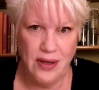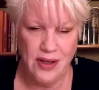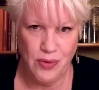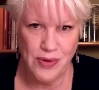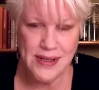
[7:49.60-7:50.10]

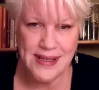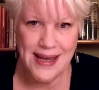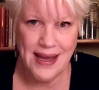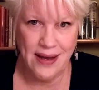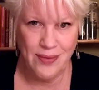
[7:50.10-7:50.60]
you will
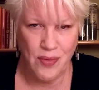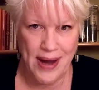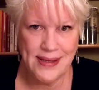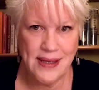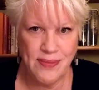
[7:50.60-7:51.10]
see
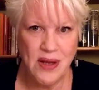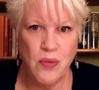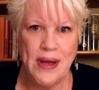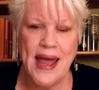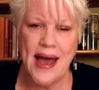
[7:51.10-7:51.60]
why it's
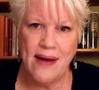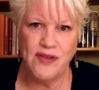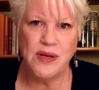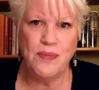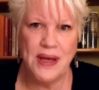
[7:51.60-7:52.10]
something we
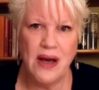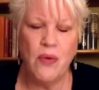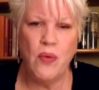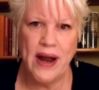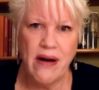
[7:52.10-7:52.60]
have to be
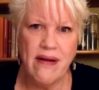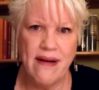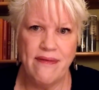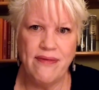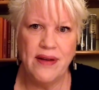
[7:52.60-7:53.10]
aware
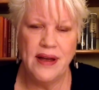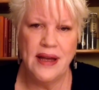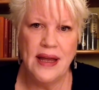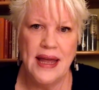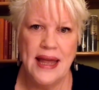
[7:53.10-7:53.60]
of.
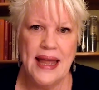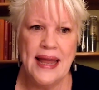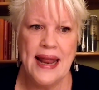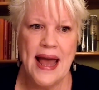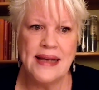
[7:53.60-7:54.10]

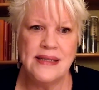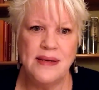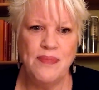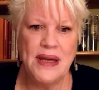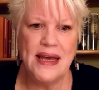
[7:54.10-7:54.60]
It has
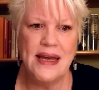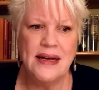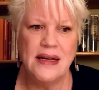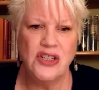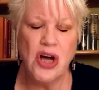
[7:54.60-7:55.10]
to
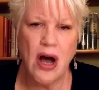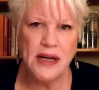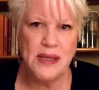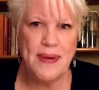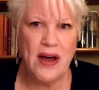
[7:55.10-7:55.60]
be
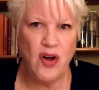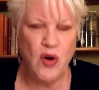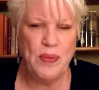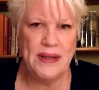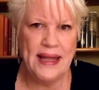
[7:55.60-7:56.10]
talked about
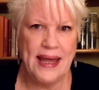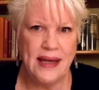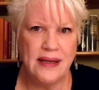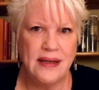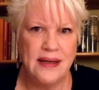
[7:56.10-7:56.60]

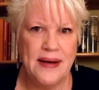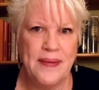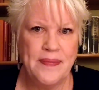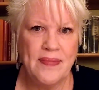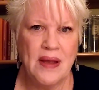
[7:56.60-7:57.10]
openly.
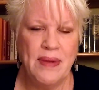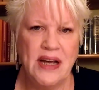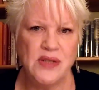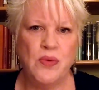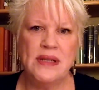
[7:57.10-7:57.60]

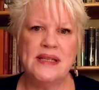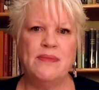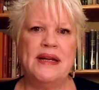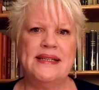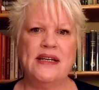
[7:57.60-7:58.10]
Because once
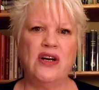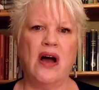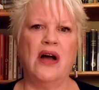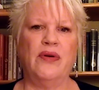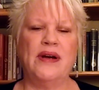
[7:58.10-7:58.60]
somebody's in
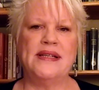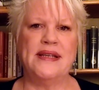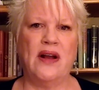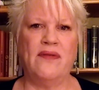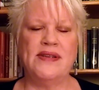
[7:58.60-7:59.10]
Congress,
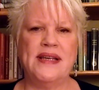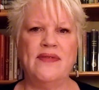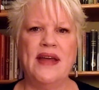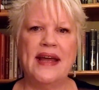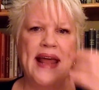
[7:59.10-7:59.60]
then all of a
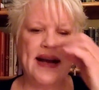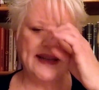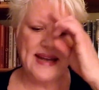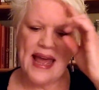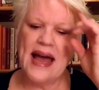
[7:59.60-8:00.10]
sudden they
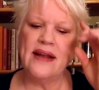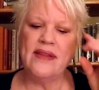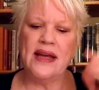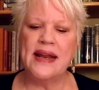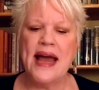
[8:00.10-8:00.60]

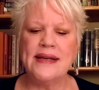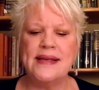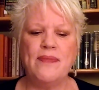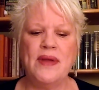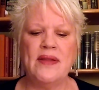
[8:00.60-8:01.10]
enact
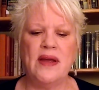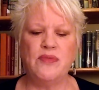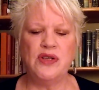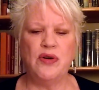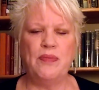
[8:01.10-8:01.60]
something, they
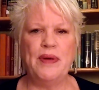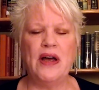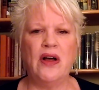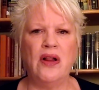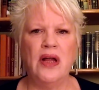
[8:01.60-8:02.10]
do a
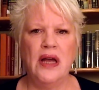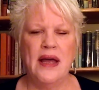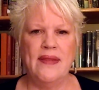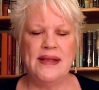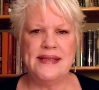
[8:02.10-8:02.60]
bill
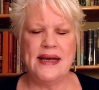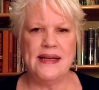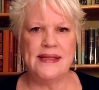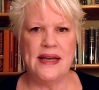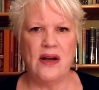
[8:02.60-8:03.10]
that
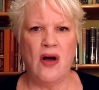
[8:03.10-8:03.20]
says that